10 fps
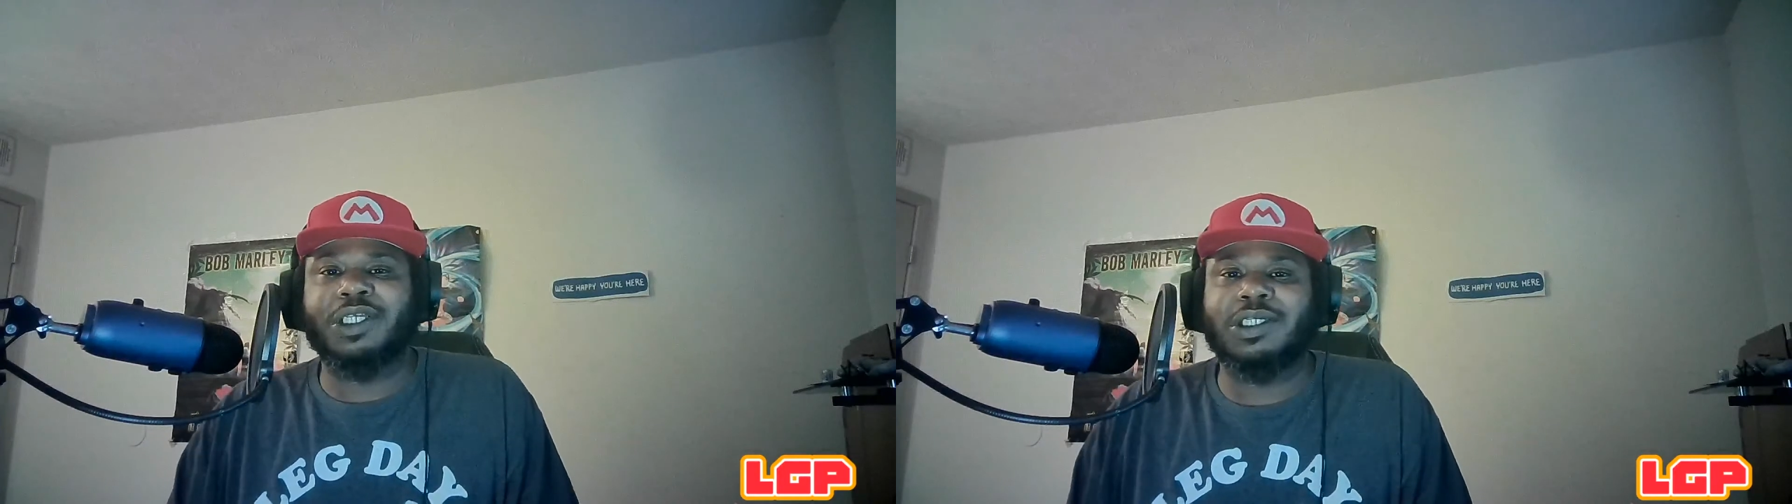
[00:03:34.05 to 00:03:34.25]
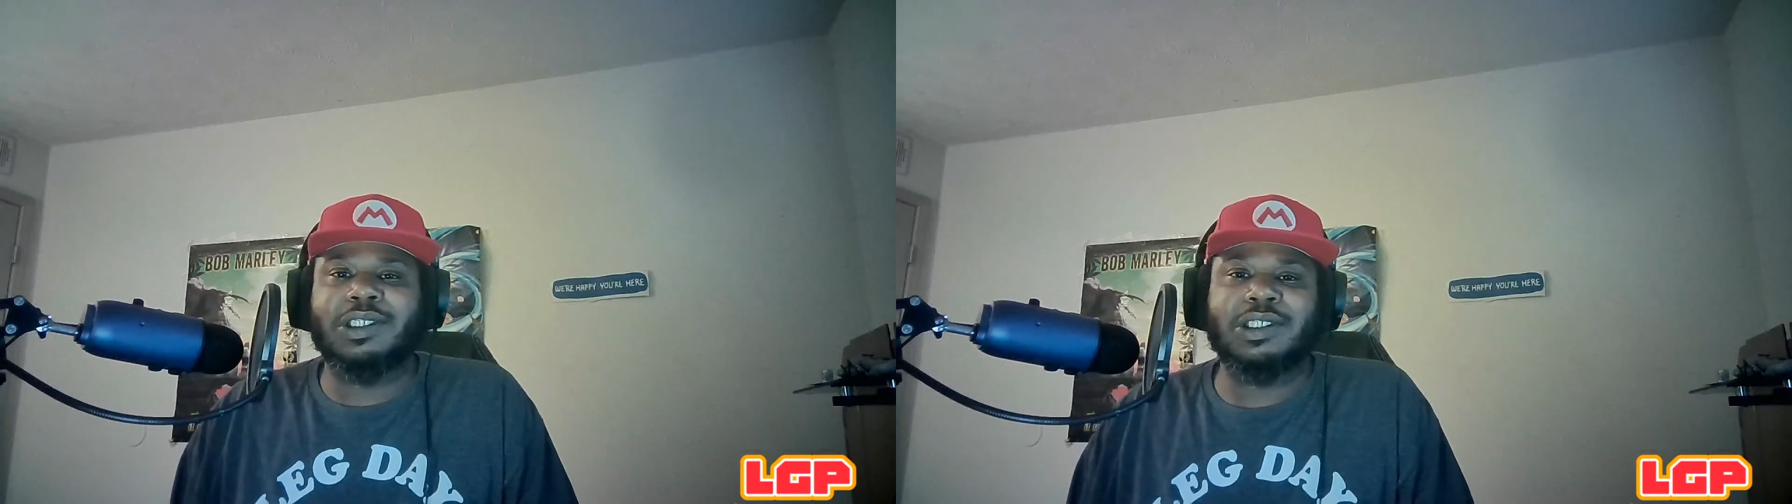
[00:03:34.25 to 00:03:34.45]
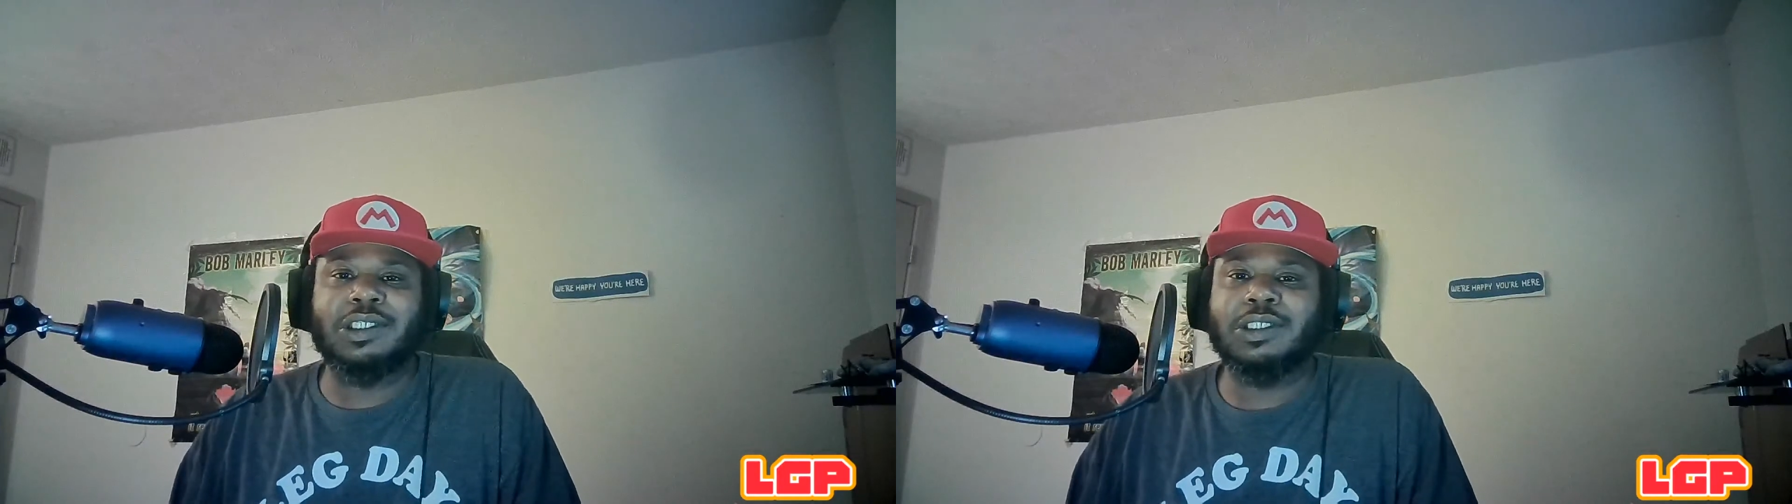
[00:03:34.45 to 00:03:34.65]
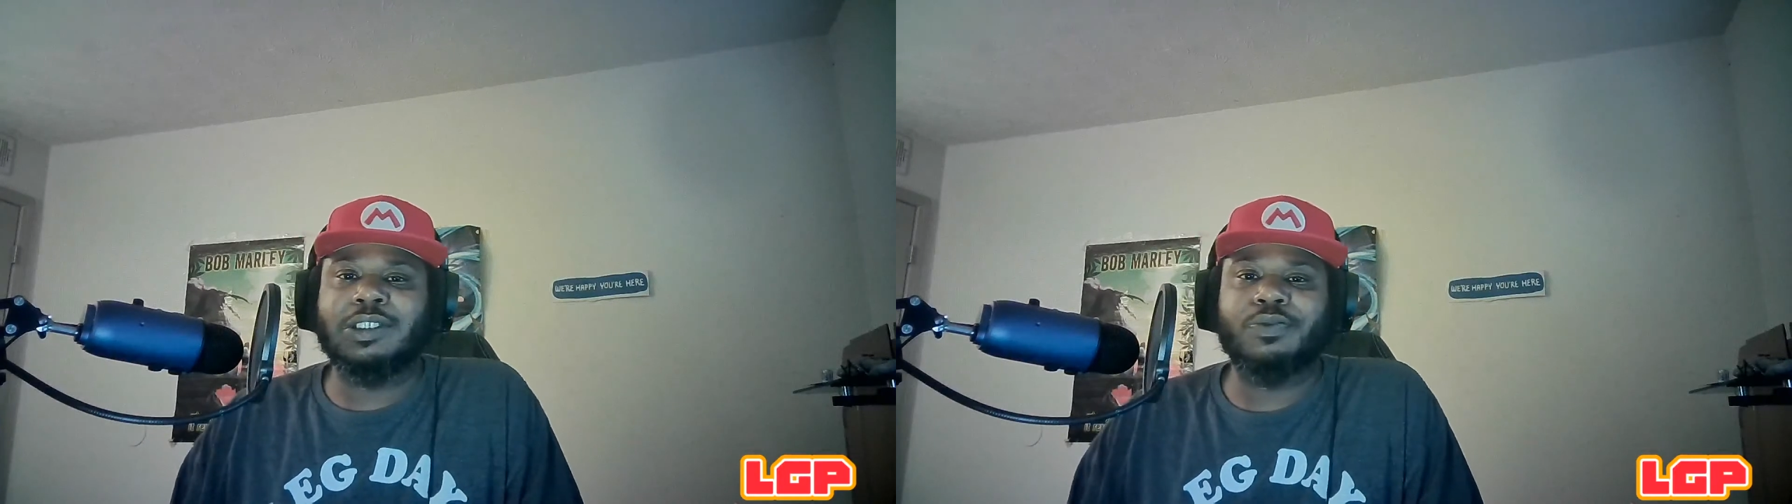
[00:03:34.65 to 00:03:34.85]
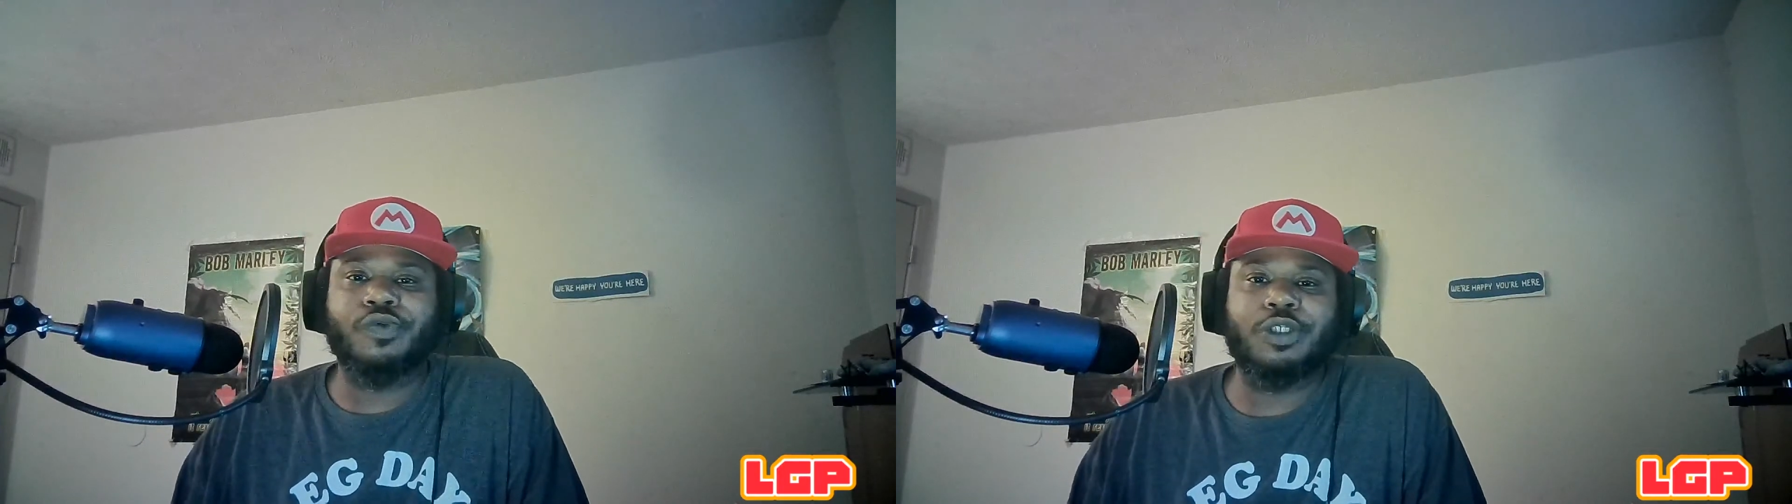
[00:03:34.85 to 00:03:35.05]
dignities
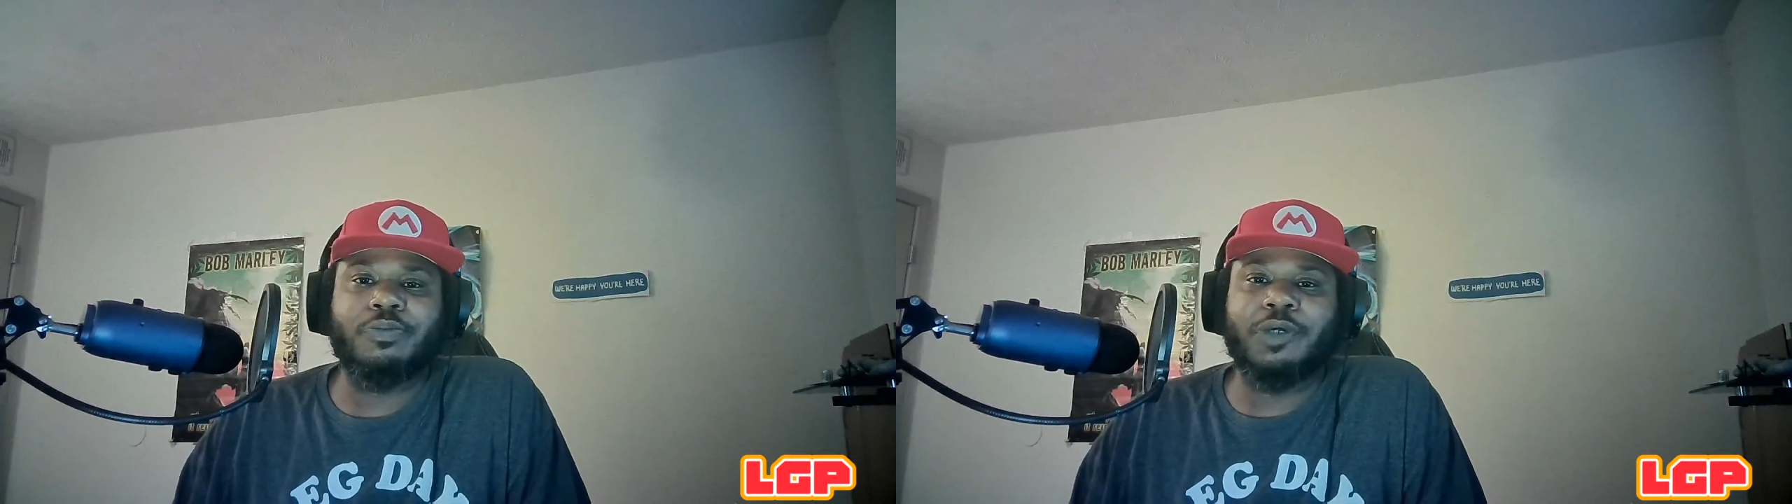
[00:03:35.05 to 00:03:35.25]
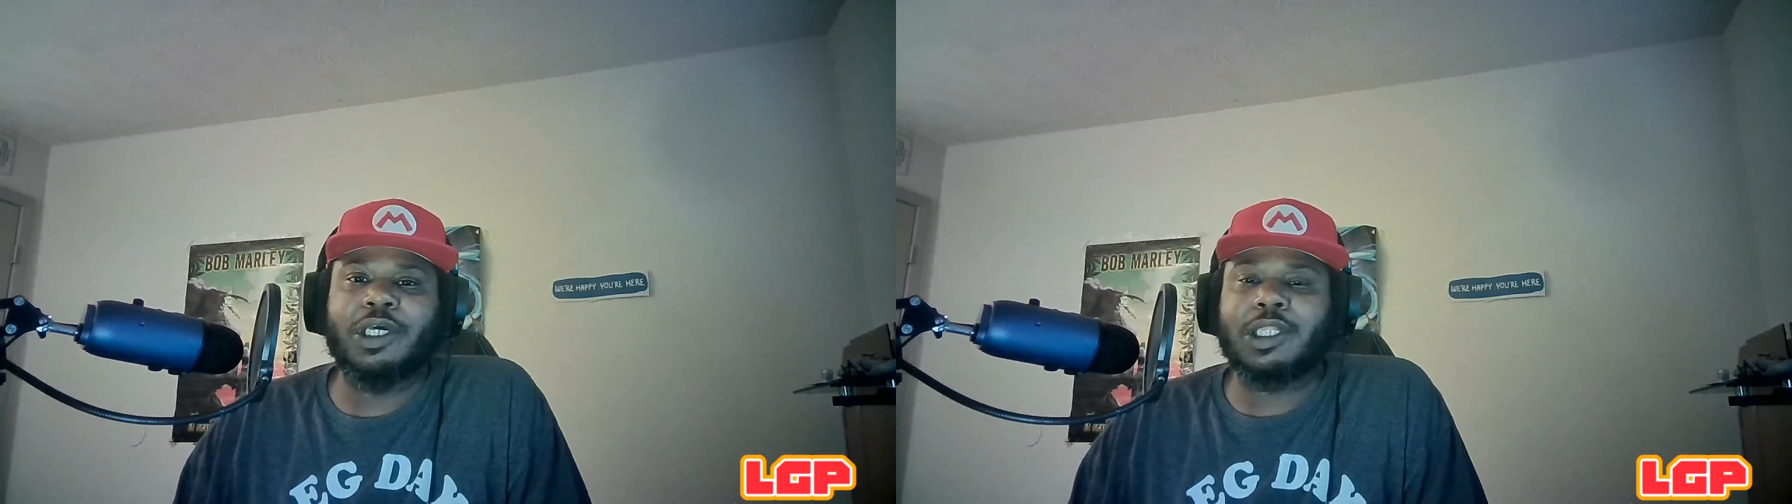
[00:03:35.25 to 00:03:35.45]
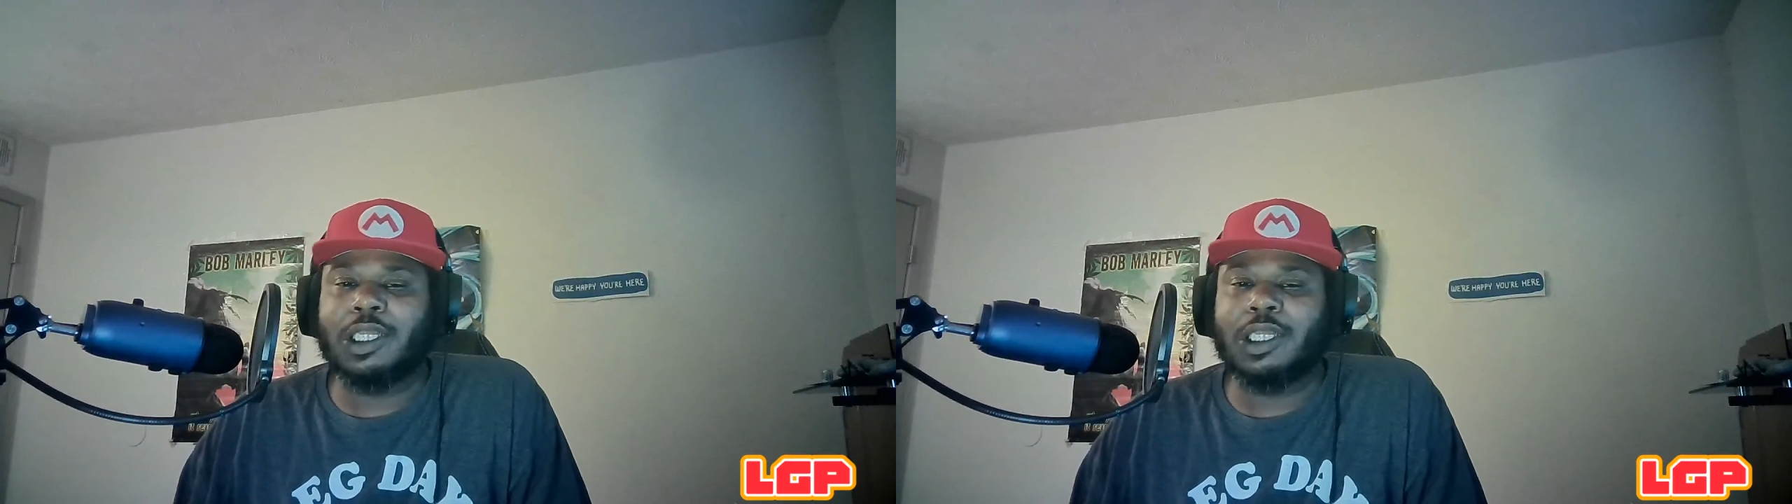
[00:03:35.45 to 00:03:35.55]
and respect